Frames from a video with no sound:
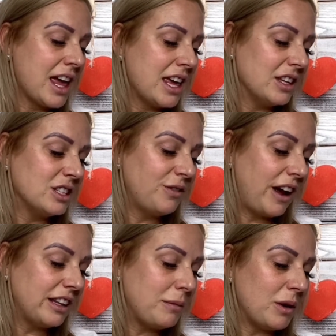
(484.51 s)
This
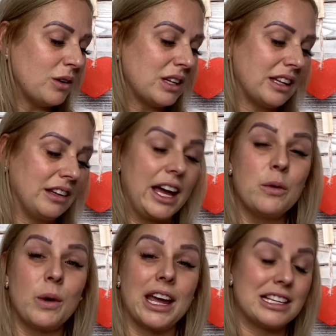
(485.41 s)
finely milled and
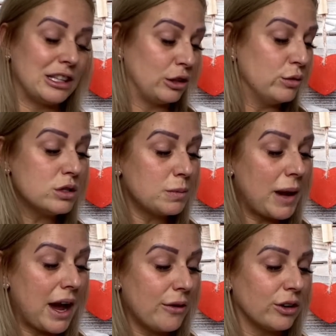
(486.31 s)
lightweight loose
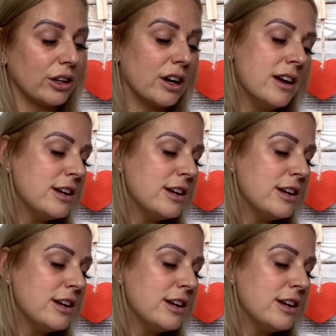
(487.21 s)
powder